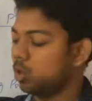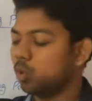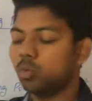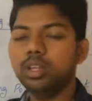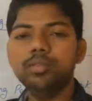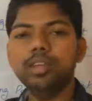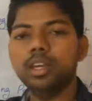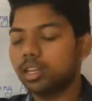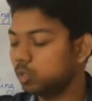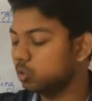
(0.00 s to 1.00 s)
Why we
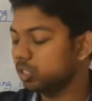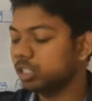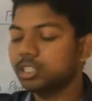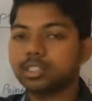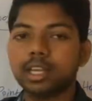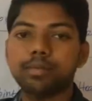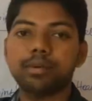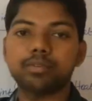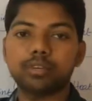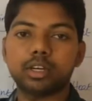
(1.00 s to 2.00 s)
are using this type
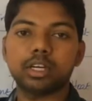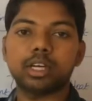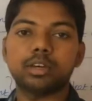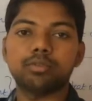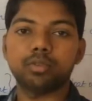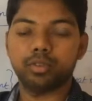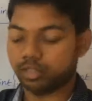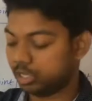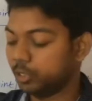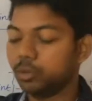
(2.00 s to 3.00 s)
of
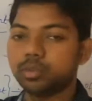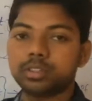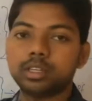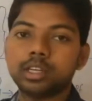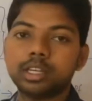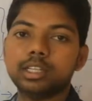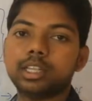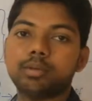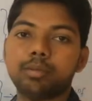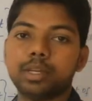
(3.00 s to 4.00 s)
liquids in
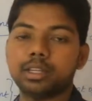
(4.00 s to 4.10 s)
thermometer?